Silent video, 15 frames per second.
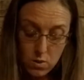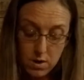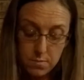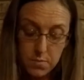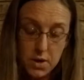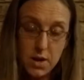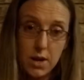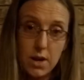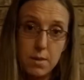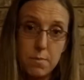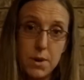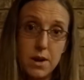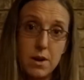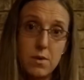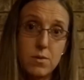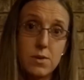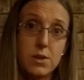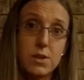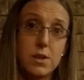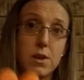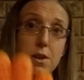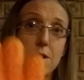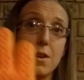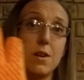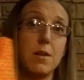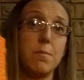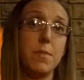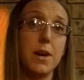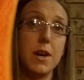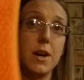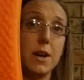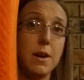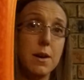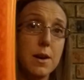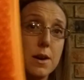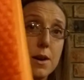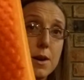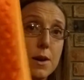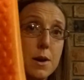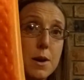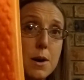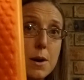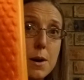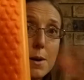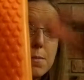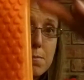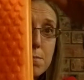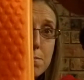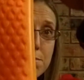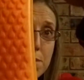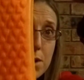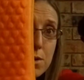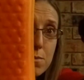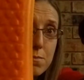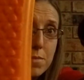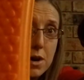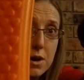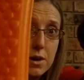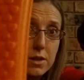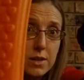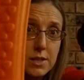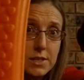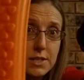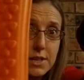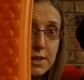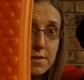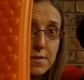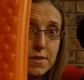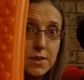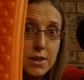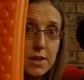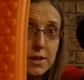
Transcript: What I'm talking about are my Beaumont, let's see if you